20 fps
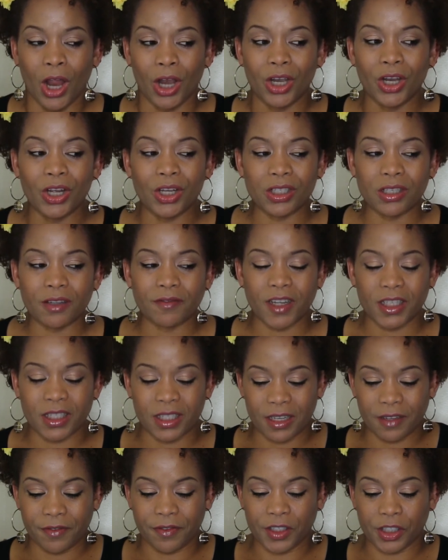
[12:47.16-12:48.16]
Loads of
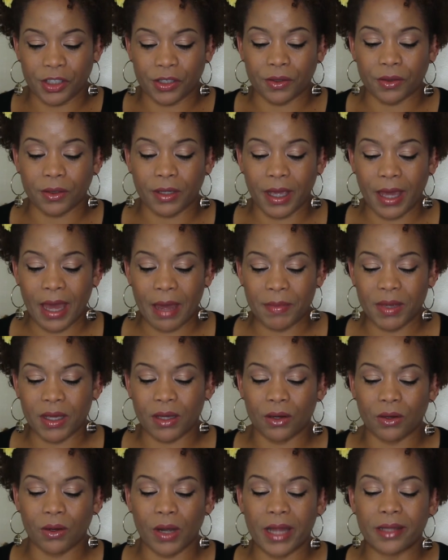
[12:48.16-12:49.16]
artificial
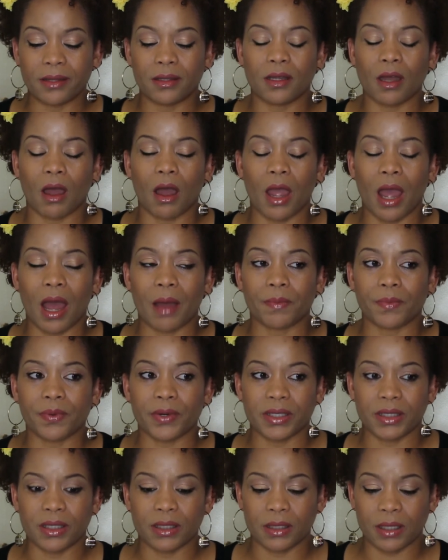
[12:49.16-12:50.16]
chemical and dye are
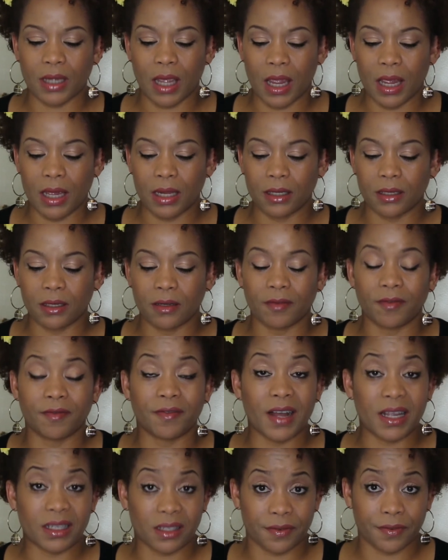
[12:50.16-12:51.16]
present in
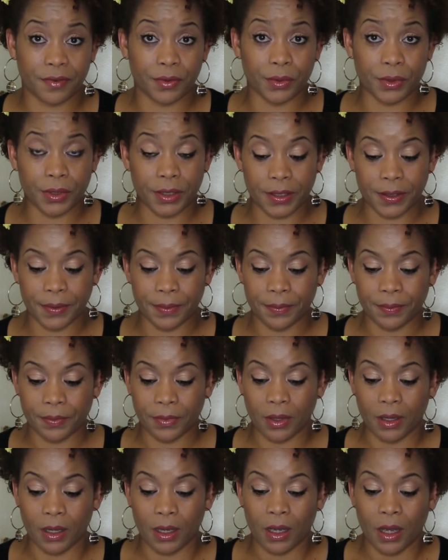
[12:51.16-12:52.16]
fast food.
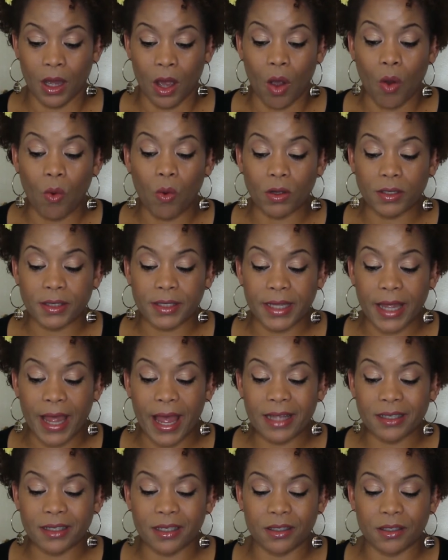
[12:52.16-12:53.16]
Once they
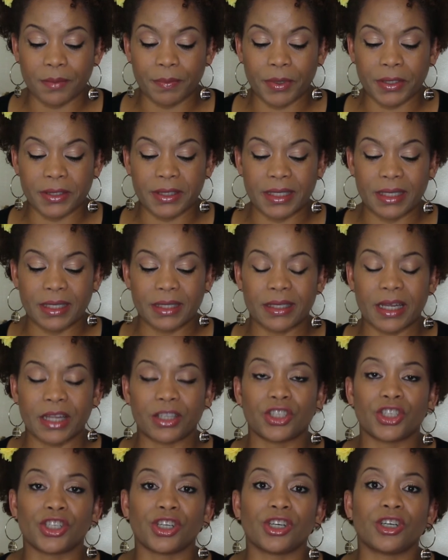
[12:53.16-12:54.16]
enter the body, they
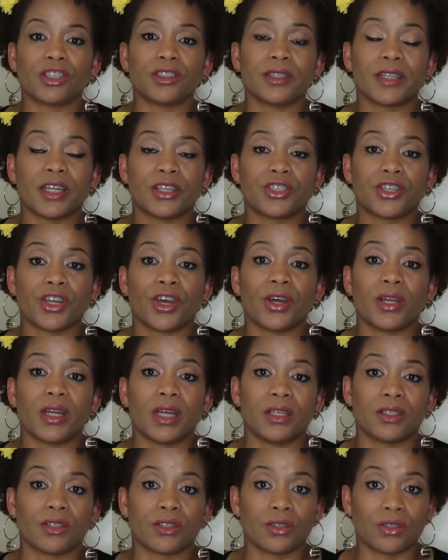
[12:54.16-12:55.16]
turn
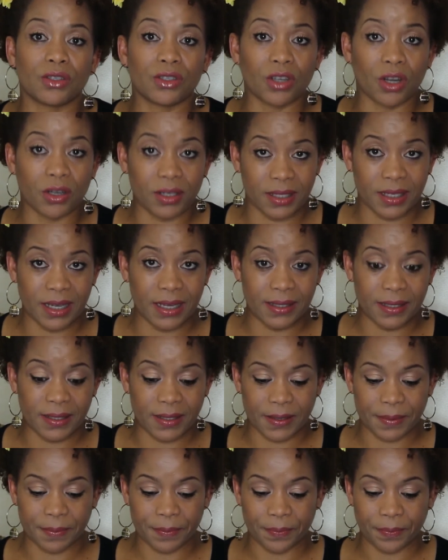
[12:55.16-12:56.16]
into
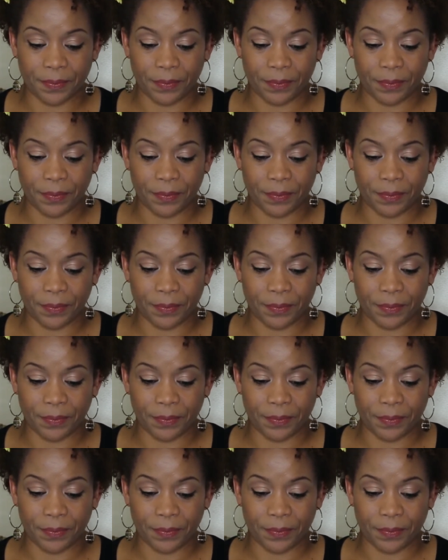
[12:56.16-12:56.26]
toxins.